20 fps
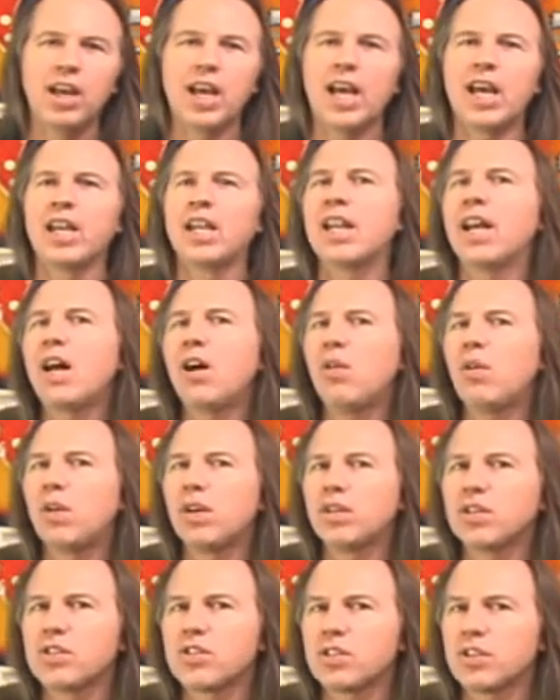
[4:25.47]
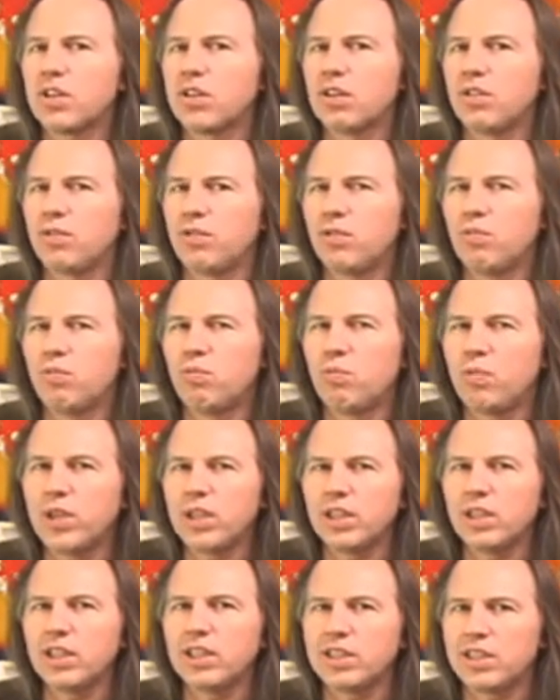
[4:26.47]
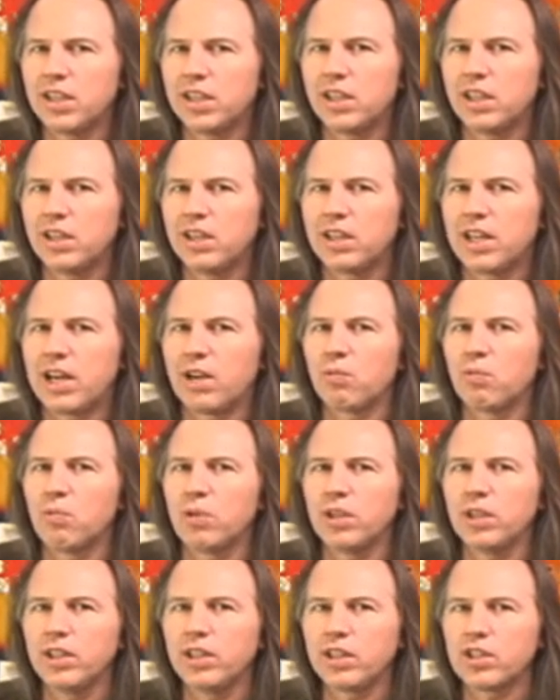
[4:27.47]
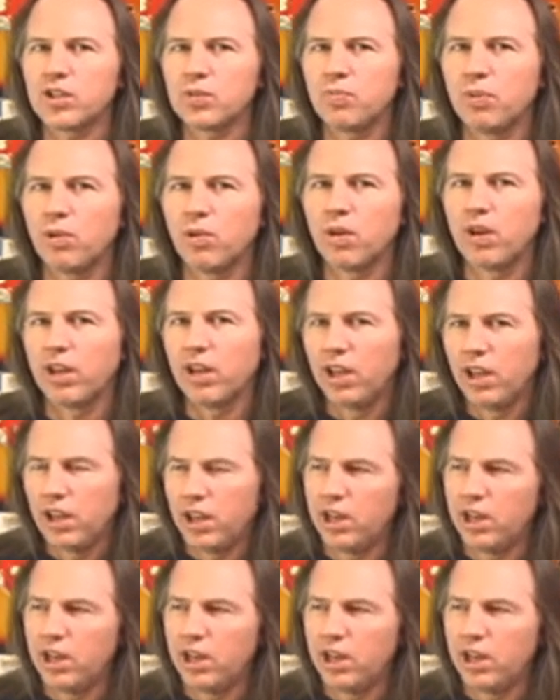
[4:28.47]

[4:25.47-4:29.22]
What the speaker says: And now all of a sudden, if you really dig into that, really explore it,